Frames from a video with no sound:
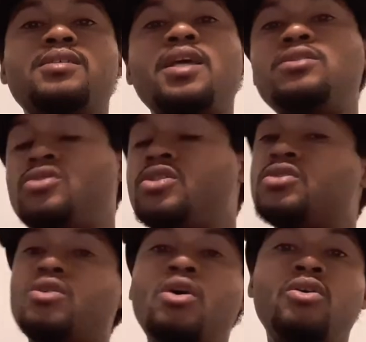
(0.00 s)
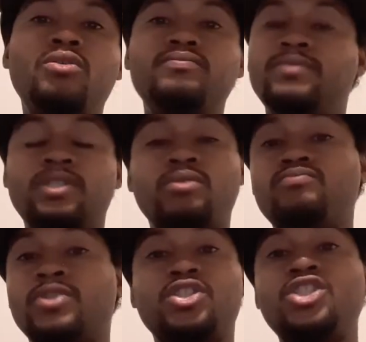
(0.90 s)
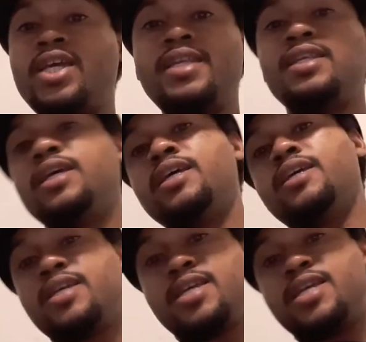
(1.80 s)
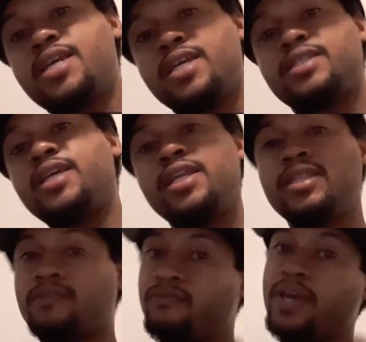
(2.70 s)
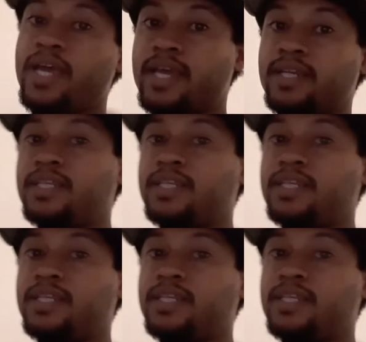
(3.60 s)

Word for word: It's just all the, the shit is hitting the fan.